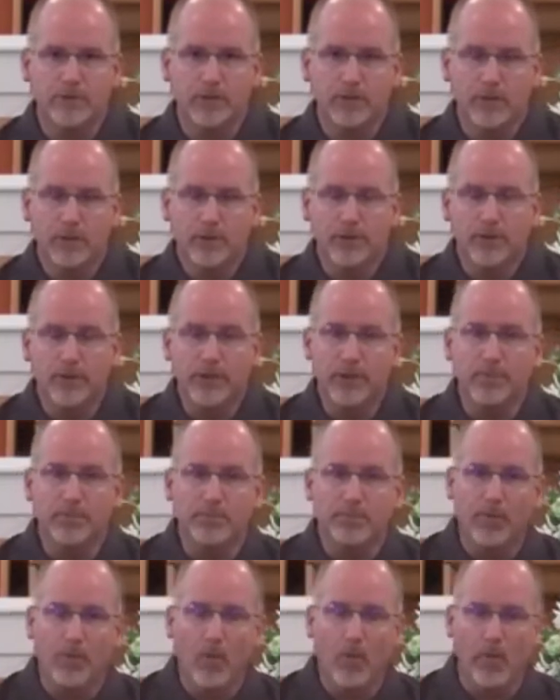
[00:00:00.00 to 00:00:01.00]
the
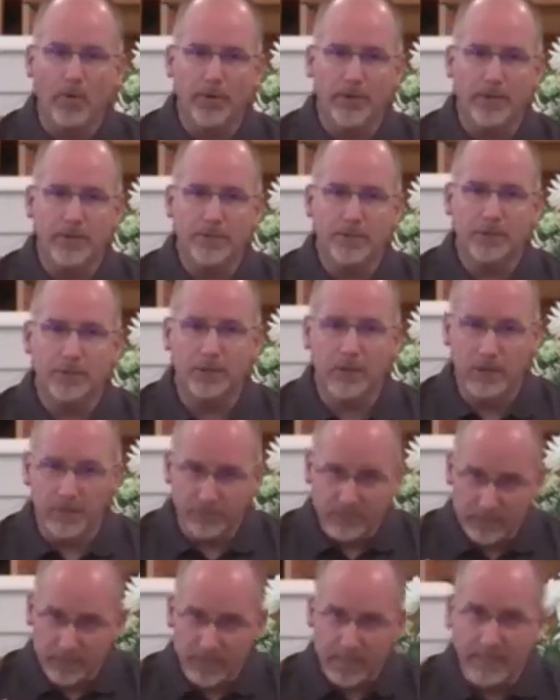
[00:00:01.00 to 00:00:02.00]
importance
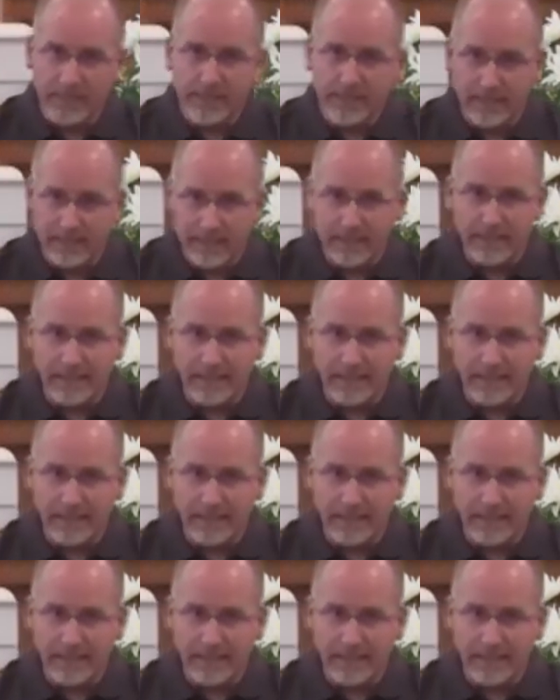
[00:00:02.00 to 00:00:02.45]
of taking